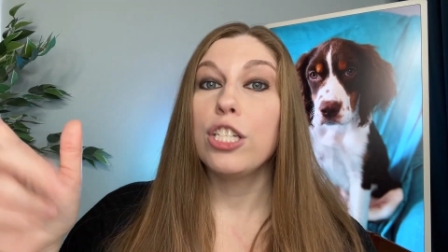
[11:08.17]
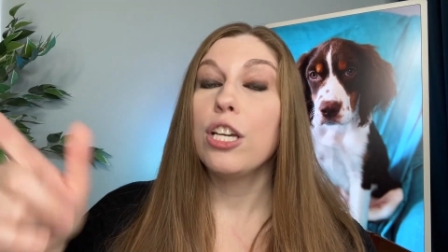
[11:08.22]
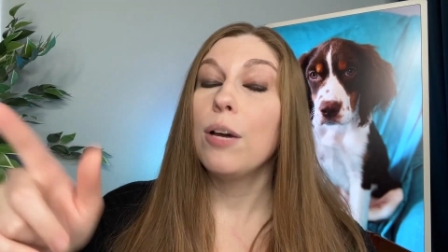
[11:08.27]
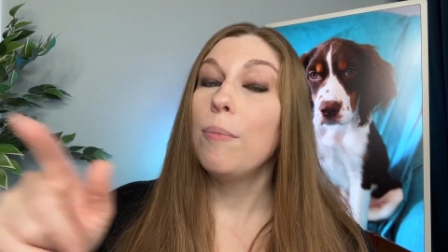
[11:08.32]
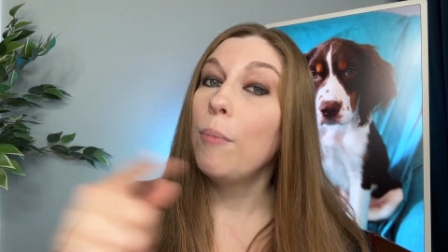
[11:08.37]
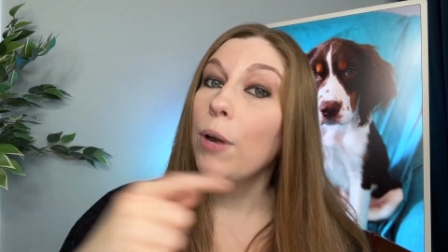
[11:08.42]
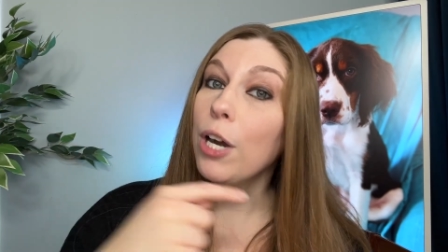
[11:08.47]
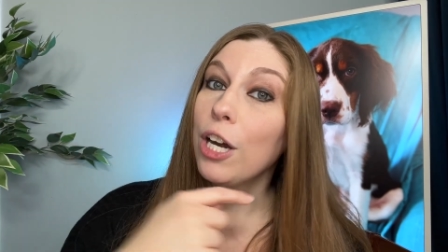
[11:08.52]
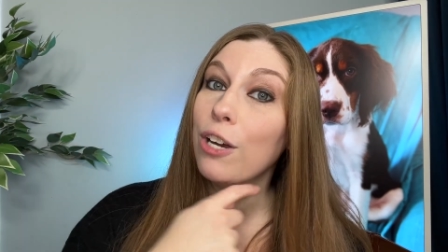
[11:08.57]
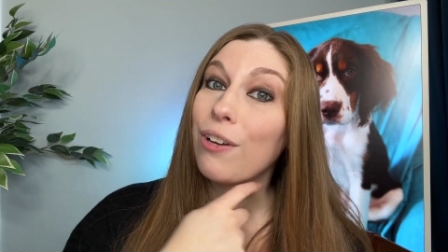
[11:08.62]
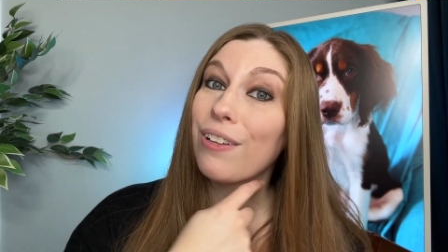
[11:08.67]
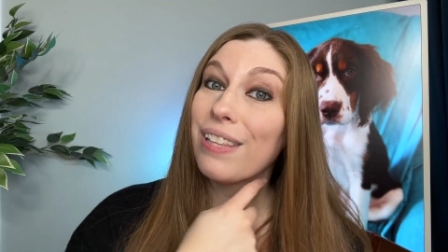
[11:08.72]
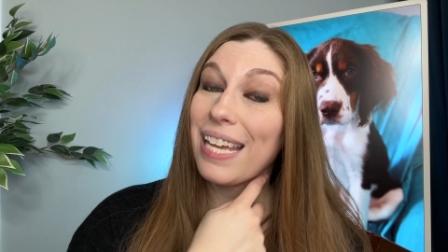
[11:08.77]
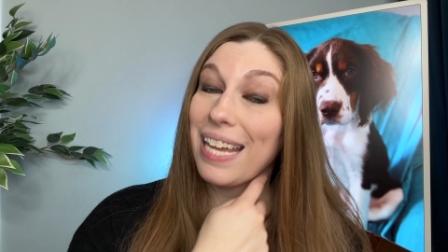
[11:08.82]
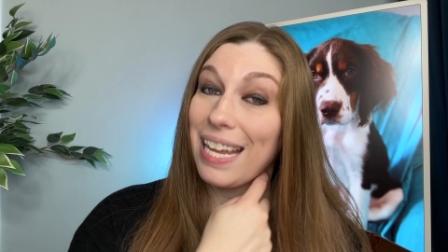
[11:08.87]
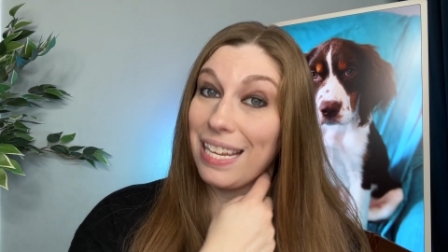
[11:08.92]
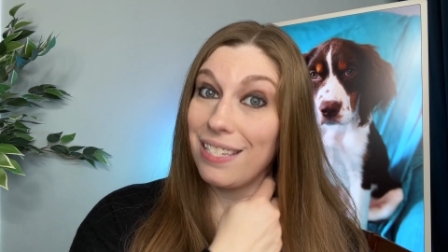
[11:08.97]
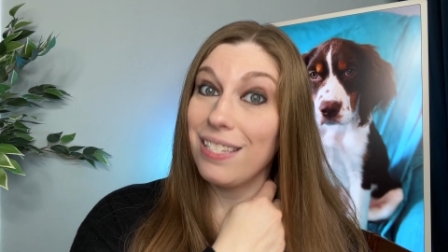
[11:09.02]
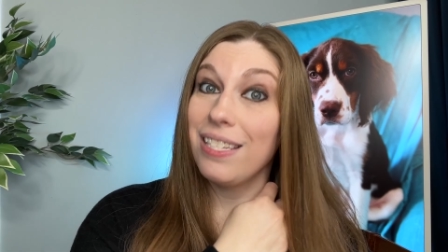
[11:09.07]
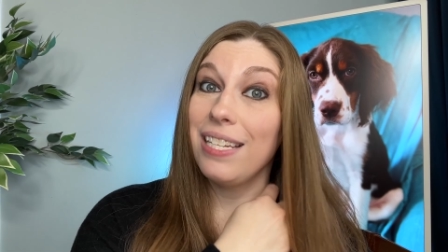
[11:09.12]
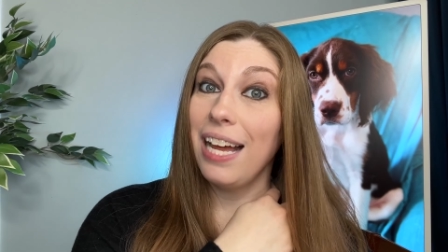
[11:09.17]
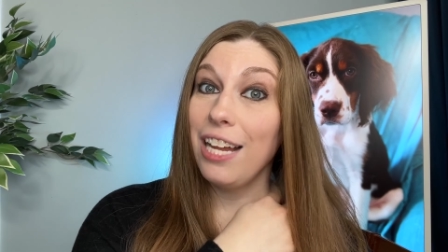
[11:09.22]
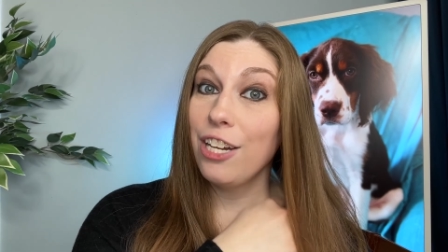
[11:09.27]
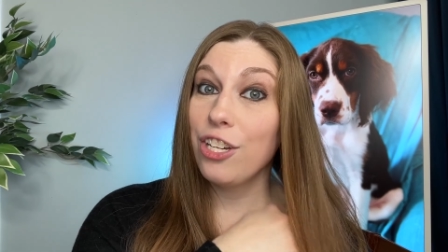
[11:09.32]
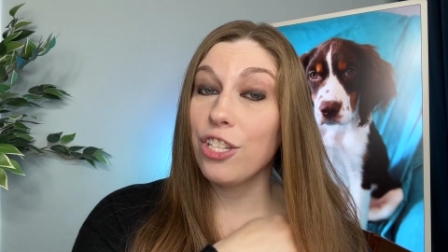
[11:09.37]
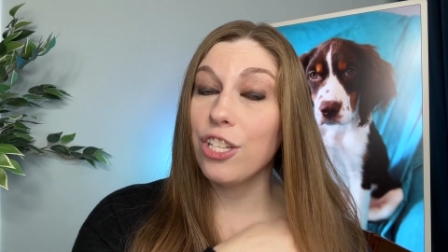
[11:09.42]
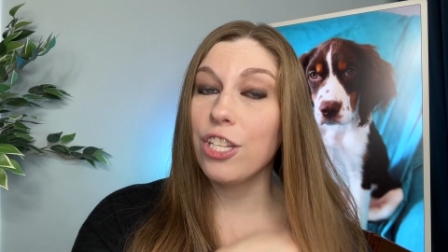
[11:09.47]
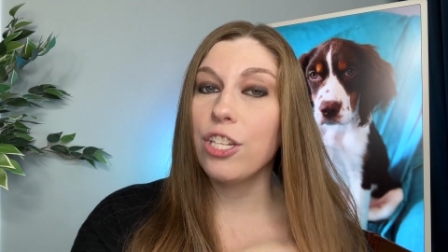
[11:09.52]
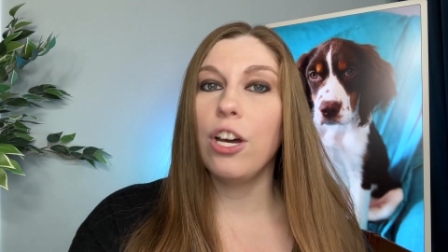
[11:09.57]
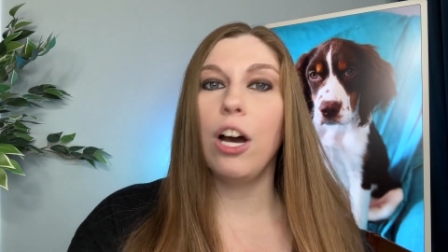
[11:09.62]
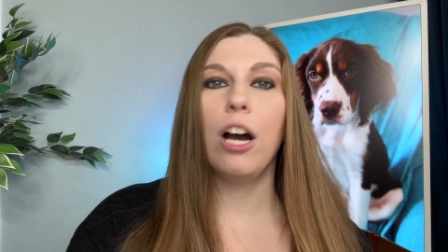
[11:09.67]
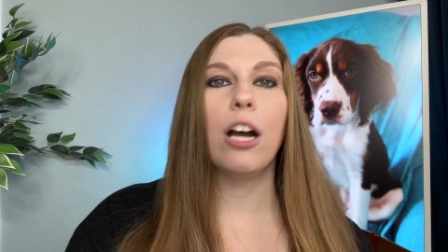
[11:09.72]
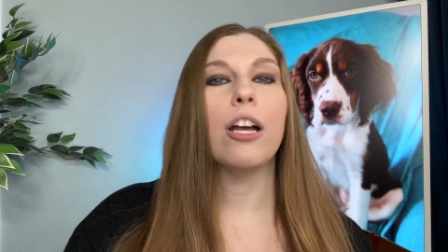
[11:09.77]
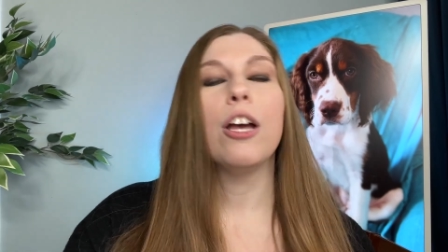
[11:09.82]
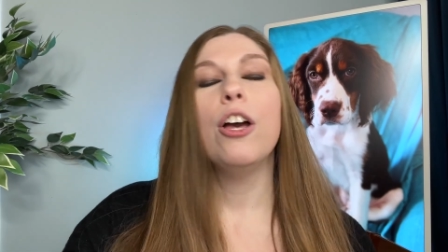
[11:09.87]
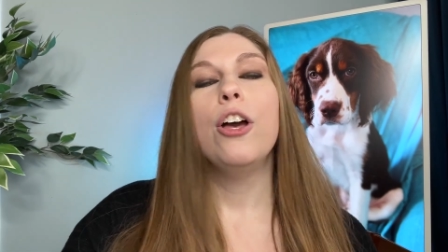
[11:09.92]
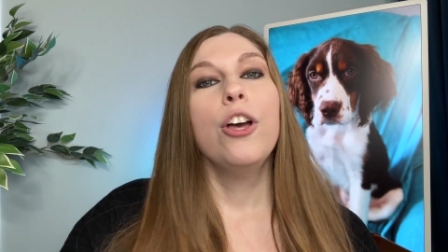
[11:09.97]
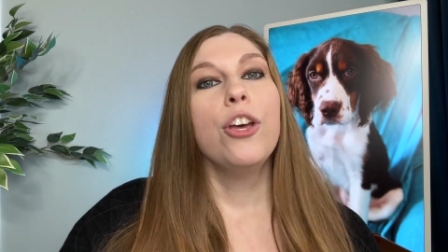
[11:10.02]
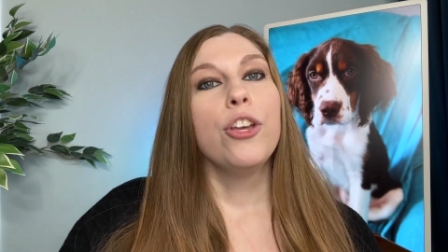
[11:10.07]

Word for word: Tomorrow they get to touch the dog.